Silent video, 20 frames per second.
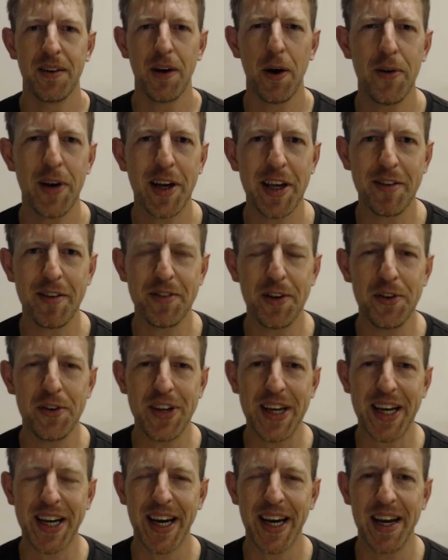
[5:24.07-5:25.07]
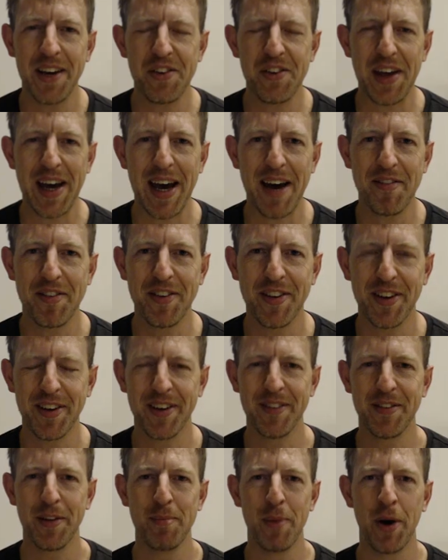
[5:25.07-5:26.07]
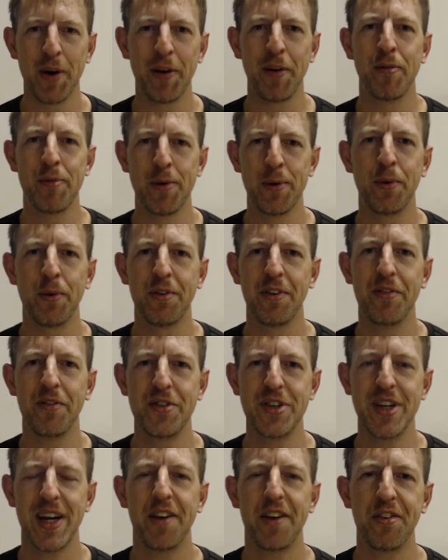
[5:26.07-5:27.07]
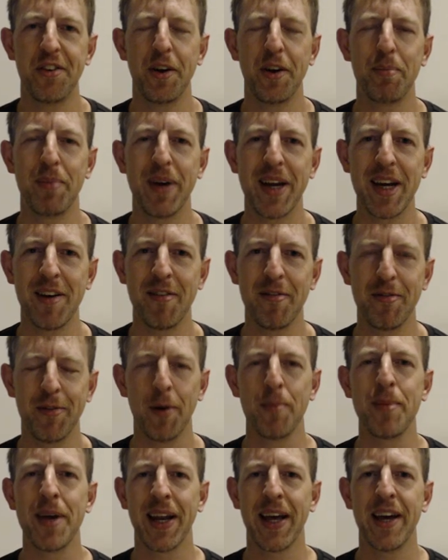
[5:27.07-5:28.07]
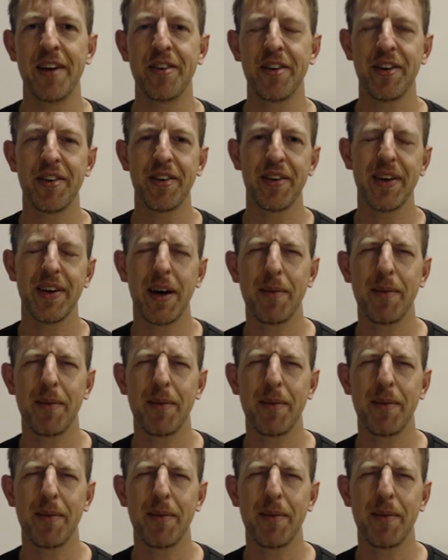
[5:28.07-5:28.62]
only a few decades after the modern rules of chess had been formulated.